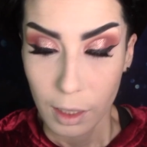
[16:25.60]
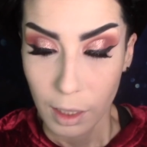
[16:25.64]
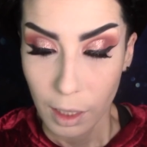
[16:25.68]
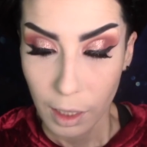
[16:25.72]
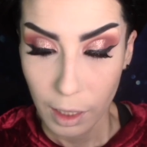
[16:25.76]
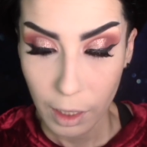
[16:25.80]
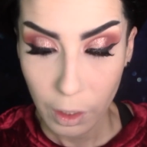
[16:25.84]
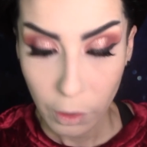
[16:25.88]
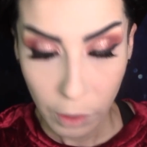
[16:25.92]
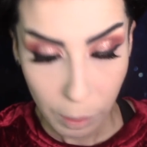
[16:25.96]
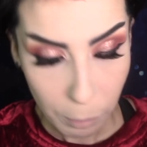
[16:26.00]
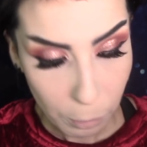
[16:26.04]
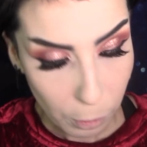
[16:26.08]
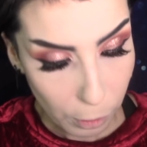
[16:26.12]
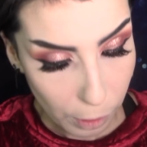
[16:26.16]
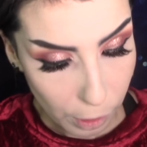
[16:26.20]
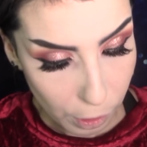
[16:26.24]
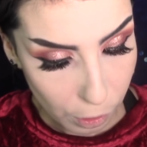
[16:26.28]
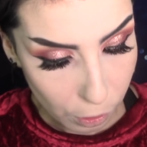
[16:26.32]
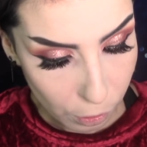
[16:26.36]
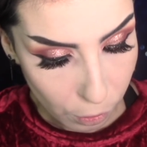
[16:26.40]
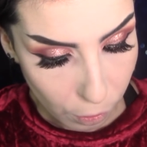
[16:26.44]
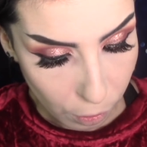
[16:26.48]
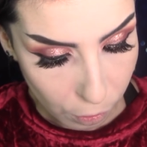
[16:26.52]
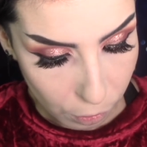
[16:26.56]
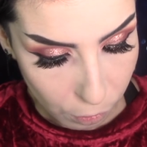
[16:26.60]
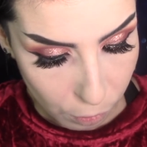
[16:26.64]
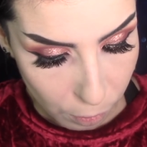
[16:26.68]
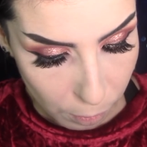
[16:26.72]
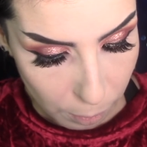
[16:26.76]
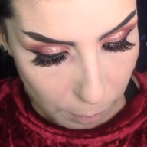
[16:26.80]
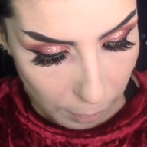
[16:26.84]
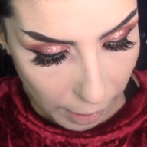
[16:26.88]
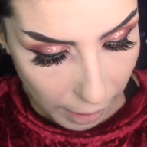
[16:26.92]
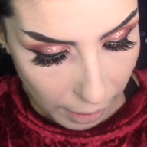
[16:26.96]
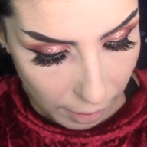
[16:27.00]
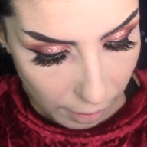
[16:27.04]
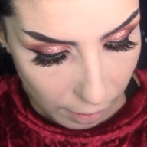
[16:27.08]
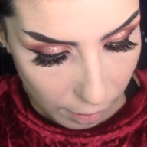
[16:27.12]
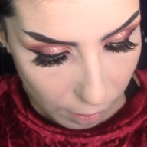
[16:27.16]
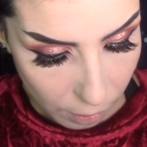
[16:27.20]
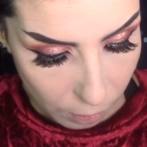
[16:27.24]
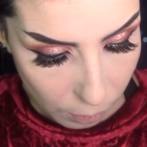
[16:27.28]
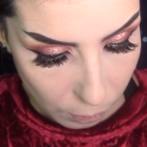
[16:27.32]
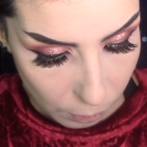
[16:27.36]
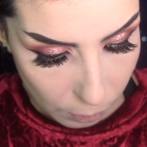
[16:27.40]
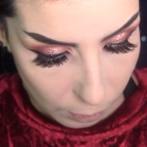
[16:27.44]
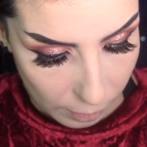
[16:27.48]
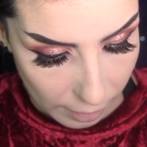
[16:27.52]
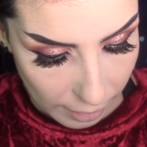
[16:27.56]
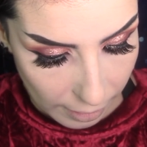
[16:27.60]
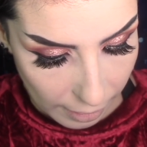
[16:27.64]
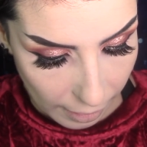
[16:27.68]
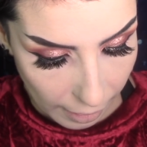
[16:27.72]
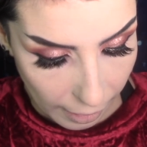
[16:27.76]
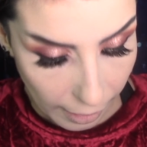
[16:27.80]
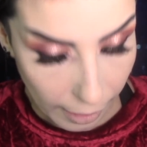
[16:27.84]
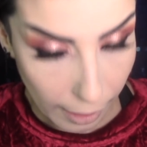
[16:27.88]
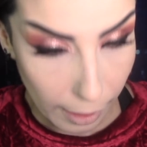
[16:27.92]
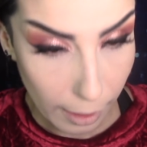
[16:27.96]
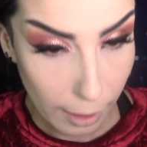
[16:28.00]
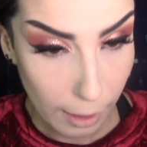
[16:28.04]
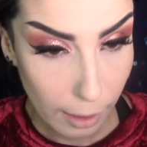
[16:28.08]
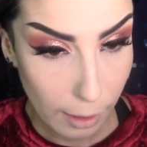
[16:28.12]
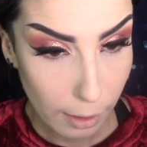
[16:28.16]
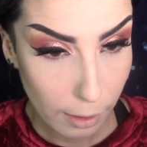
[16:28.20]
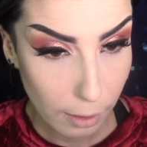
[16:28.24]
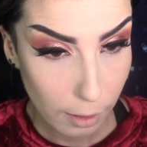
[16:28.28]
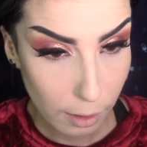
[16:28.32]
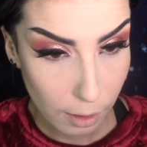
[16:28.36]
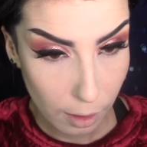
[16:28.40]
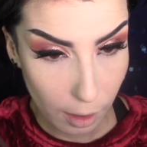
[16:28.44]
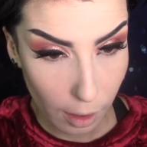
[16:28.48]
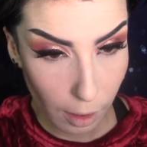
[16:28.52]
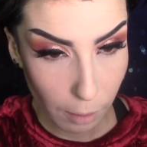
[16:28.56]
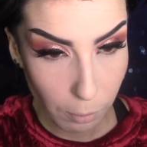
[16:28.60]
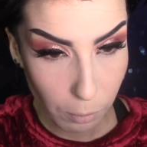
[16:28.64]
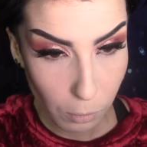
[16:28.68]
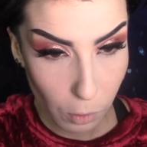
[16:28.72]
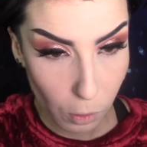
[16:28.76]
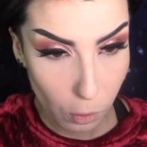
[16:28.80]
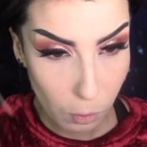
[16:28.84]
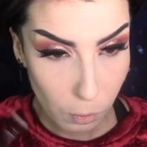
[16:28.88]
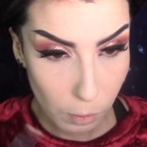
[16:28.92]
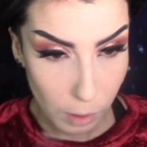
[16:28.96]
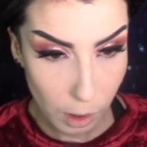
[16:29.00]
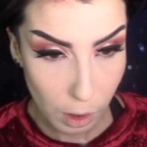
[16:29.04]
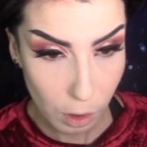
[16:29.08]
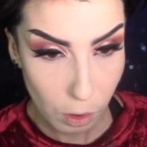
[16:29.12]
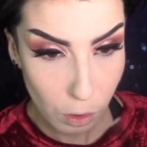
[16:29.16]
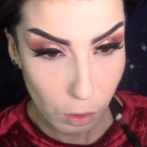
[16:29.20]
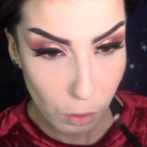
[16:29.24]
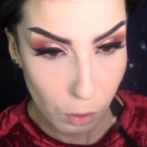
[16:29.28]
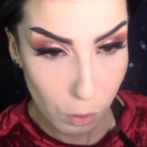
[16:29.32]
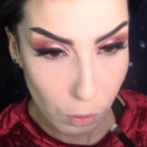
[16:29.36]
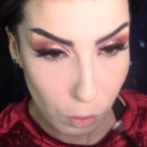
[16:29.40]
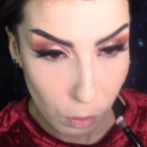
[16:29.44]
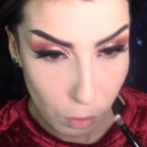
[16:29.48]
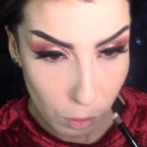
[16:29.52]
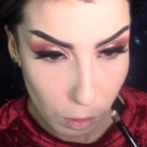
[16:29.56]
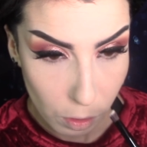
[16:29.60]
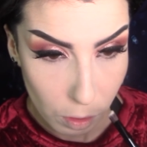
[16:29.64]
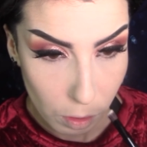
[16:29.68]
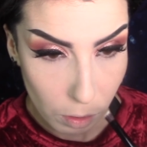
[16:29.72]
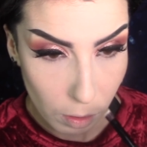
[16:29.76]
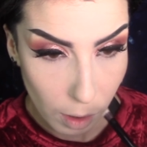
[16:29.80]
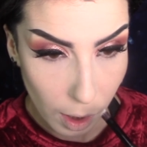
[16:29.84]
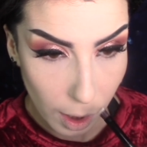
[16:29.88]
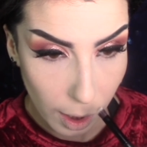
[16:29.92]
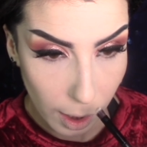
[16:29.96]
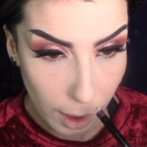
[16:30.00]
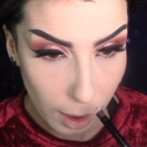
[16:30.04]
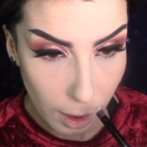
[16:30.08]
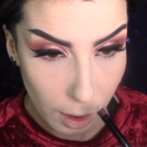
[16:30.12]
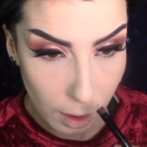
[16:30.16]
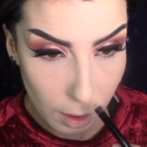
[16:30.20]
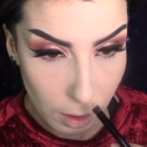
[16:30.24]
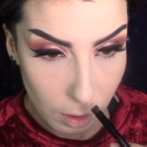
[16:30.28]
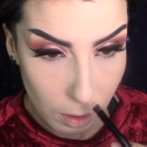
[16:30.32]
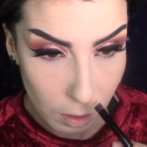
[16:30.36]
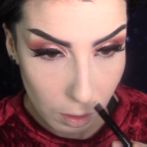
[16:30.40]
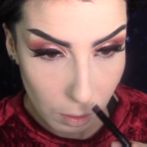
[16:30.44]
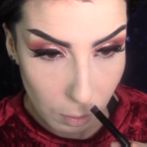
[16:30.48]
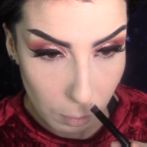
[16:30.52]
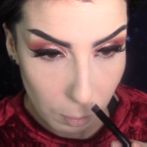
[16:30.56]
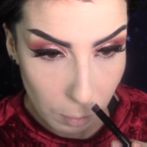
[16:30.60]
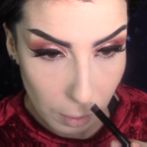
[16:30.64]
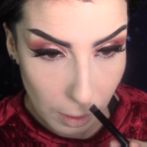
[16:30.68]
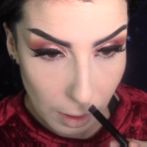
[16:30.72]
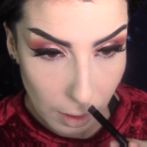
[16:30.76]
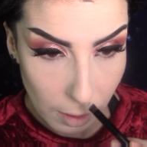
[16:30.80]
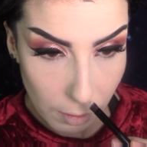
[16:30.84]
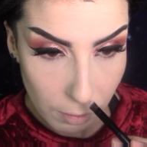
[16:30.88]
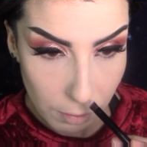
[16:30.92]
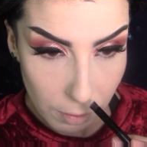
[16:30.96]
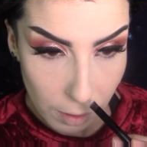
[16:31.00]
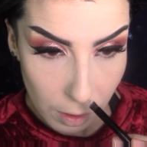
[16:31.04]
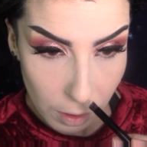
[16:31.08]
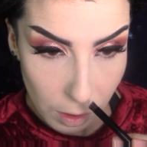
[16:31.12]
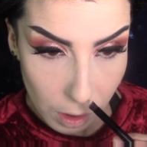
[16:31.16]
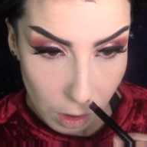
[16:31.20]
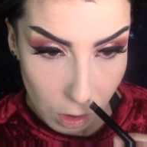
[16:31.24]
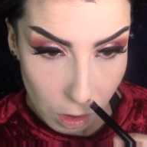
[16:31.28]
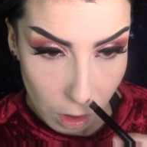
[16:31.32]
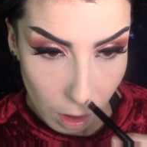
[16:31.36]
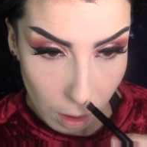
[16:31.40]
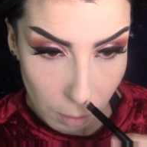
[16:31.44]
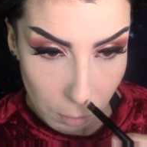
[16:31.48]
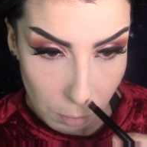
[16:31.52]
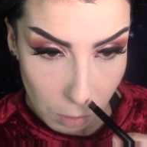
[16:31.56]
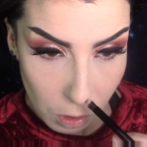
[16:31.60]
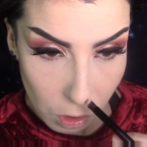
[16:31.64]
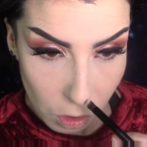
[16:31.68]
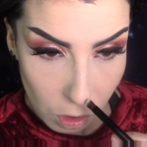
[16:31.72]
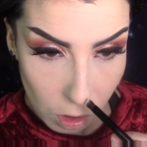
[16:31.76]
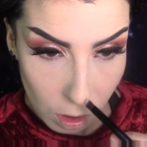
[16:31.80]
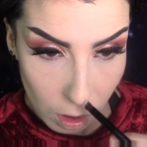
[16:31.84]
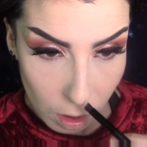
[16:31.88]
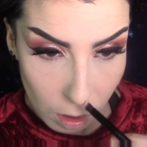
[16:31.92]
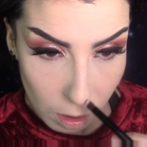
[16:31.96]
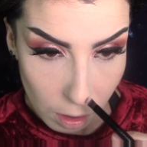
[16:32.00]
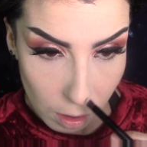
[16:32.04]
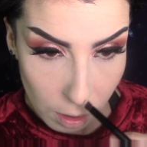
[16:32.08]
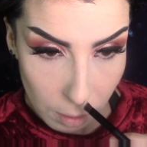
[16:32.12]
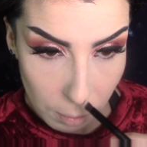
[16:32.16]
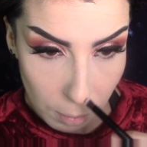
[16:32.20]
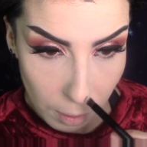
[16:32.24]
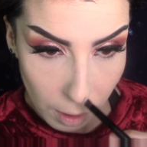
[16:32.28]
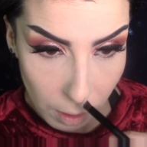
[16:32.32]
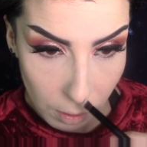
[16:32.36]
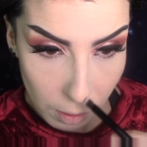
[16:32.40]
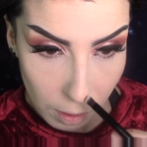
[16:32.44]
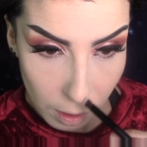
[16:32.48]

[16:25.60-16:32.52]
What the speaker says: And now I'm going to contour my nose, and I'm going to try to be very James Charles about